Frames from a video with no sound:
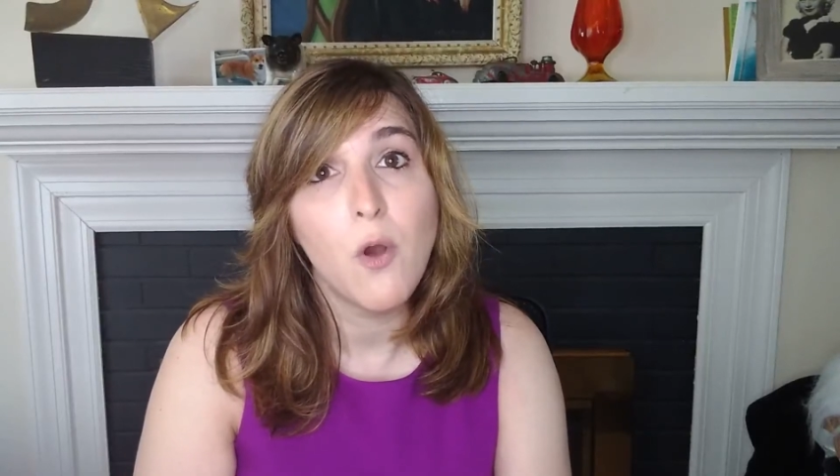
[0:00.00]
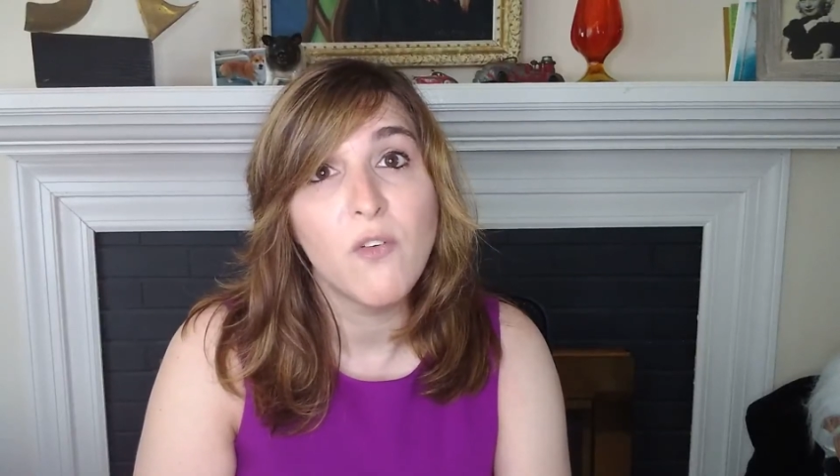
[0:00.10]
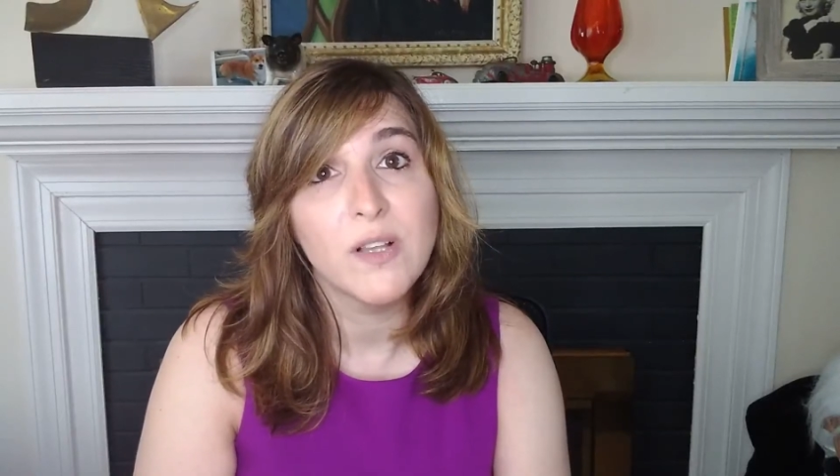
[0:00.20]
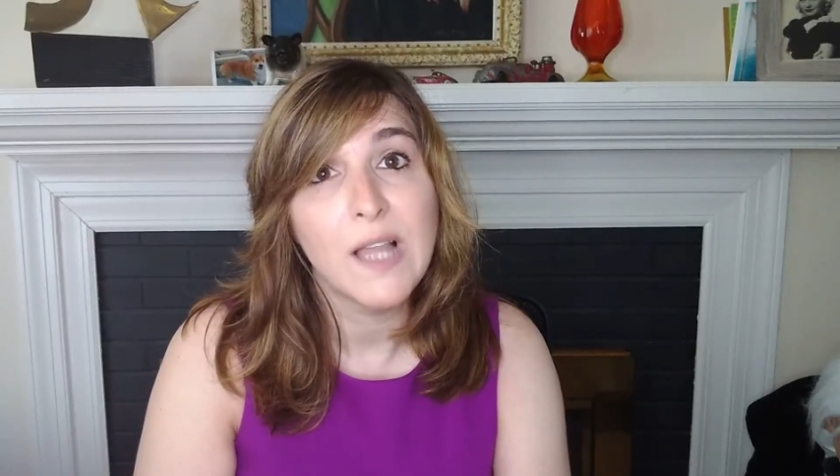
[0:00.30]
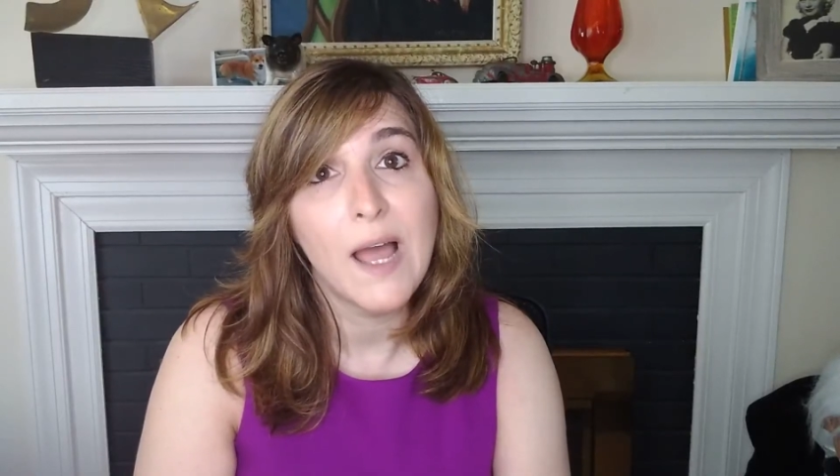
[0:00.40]

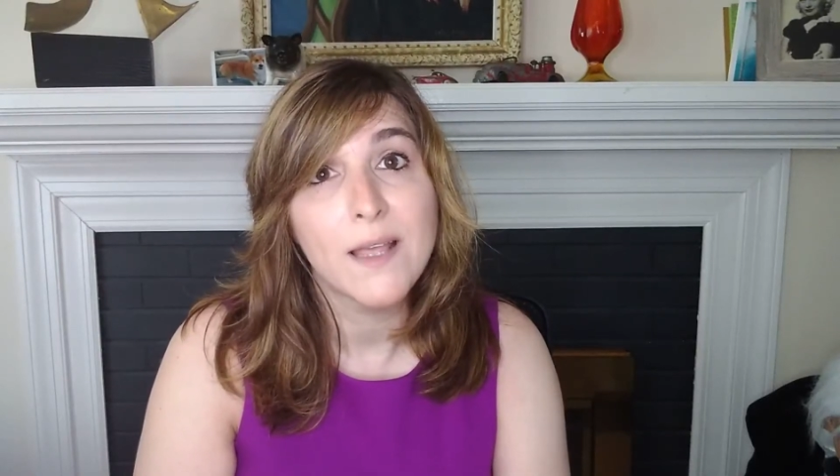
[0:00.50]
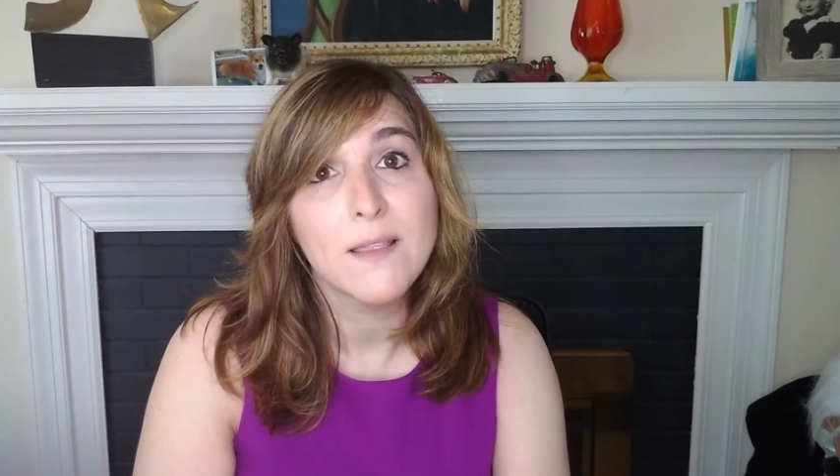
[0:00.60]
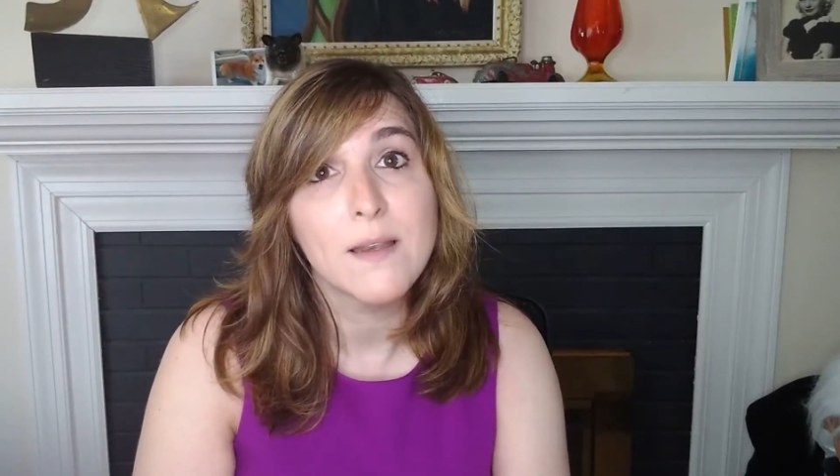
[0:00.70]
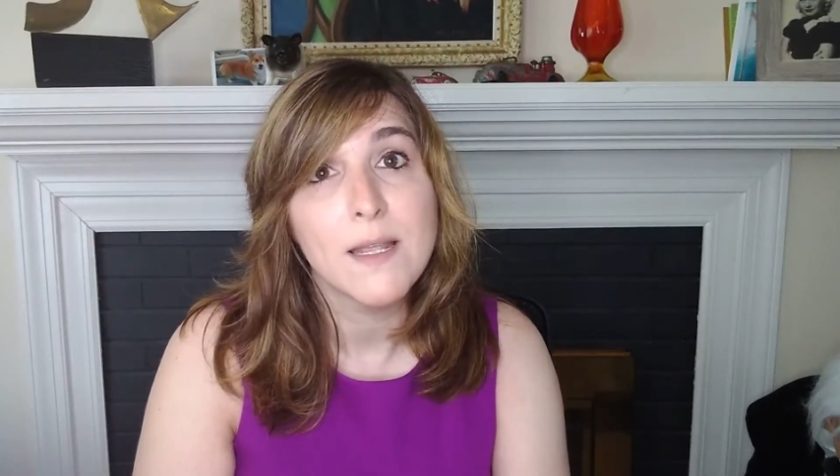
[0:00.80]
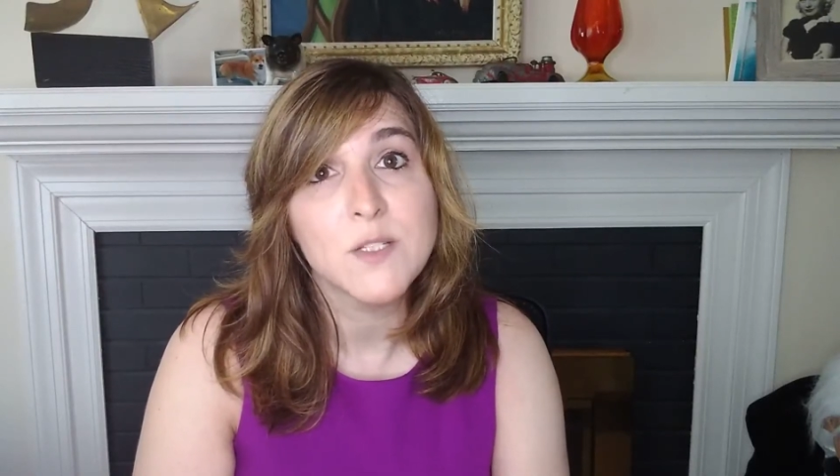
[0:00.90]

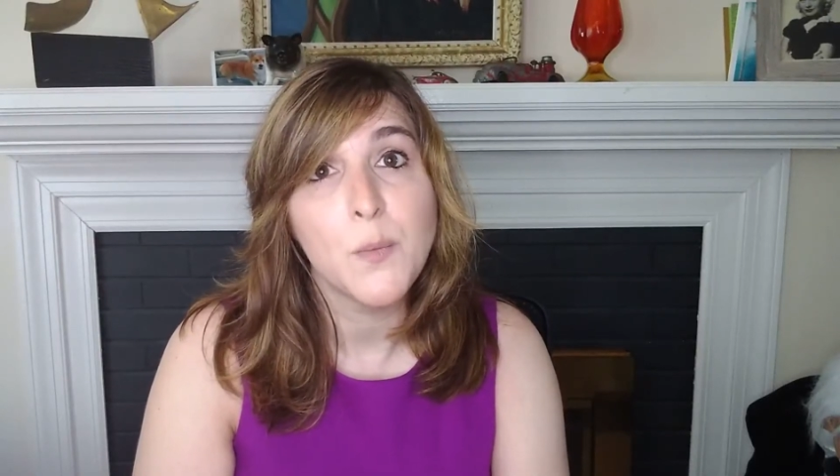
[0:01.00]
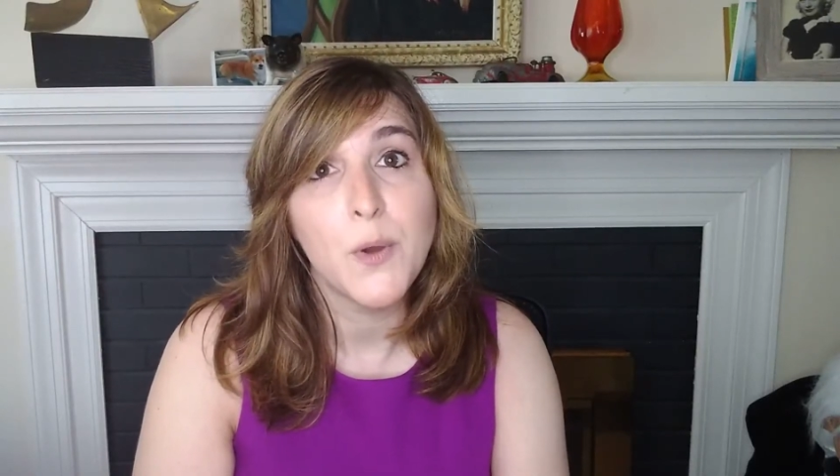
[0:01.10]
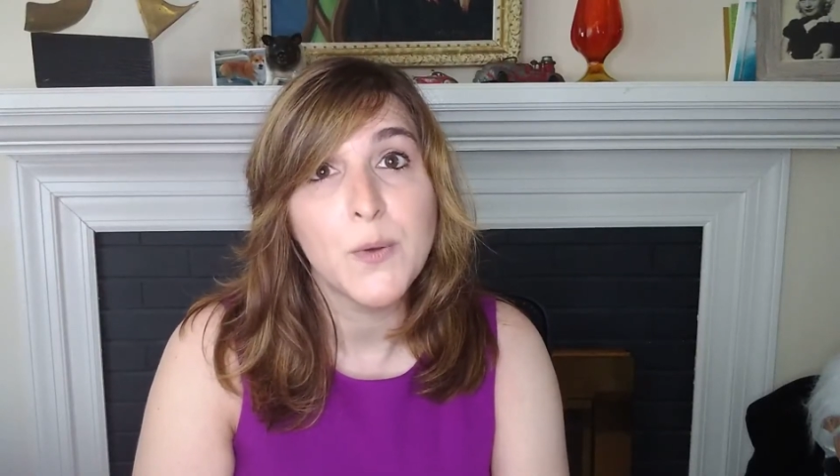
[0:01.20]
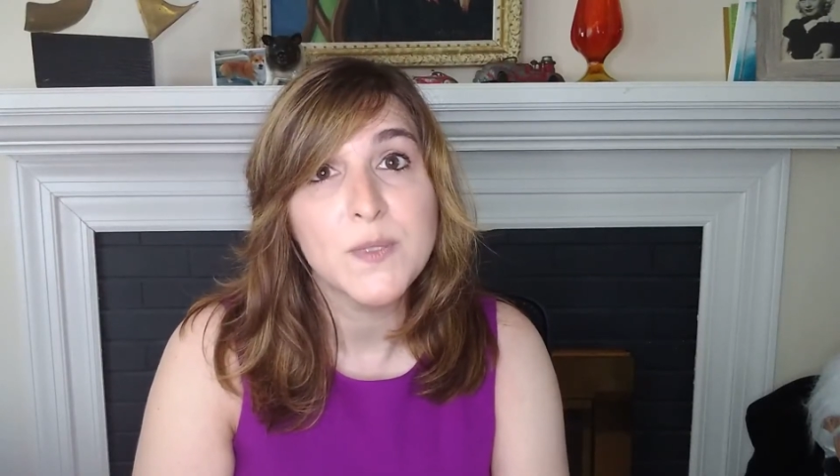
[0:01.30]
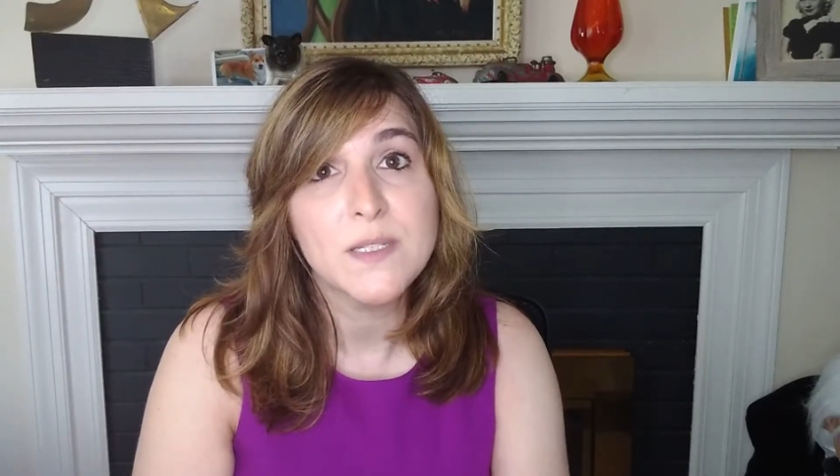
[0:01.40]
overlying the nasal
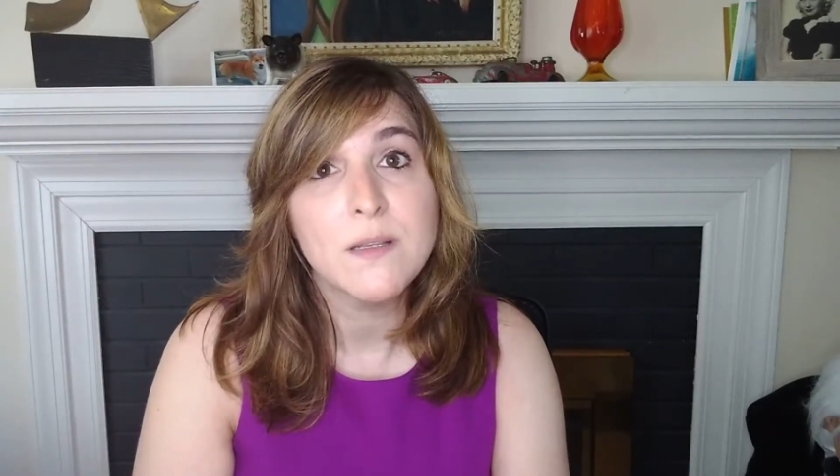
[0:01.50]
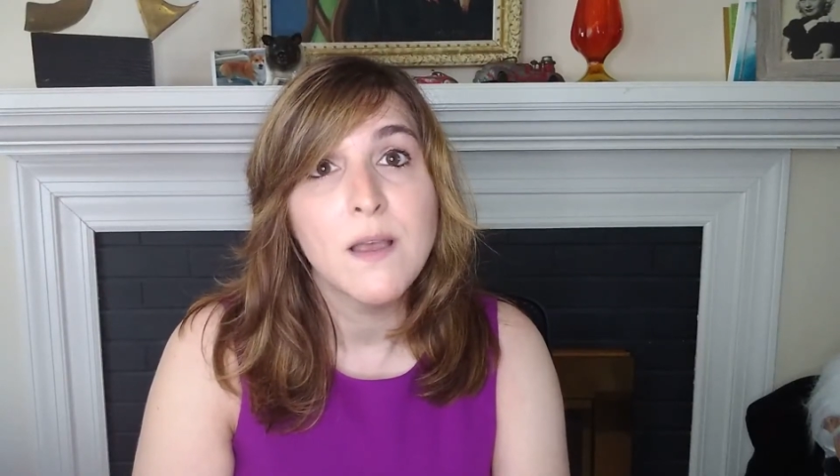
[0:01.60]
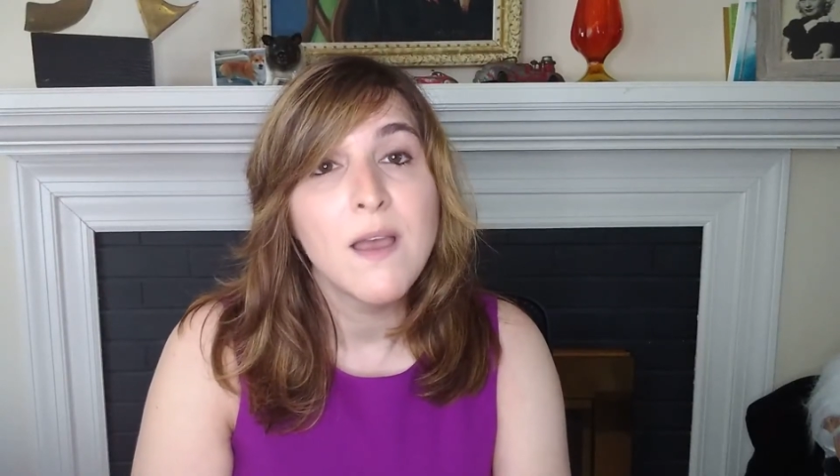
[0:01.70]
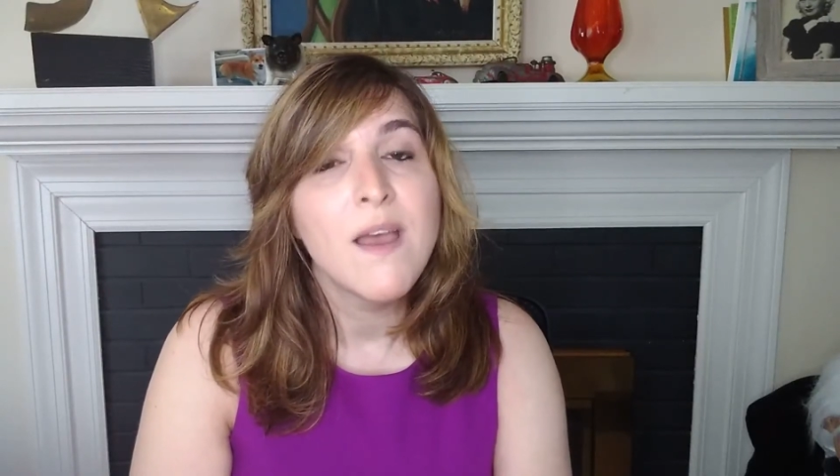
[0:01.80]
bones.